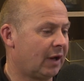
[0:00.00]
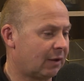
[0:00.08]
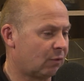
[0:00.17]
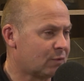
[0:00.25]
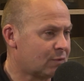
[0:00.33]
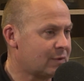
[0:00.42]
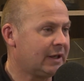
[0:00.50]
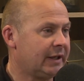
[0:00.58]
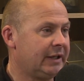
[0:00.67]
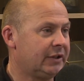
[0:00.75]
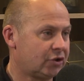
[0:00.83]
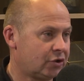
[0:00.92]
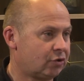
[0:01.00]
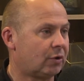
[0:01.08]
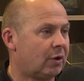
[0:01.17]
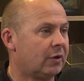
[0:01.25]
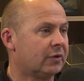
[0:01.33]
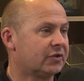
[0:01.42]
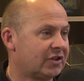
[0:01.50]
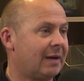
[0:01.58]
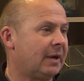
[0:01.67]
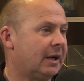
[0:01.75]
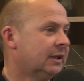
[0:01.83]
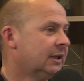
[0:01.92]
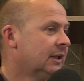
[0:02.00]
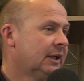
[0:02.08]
like like a really strong summer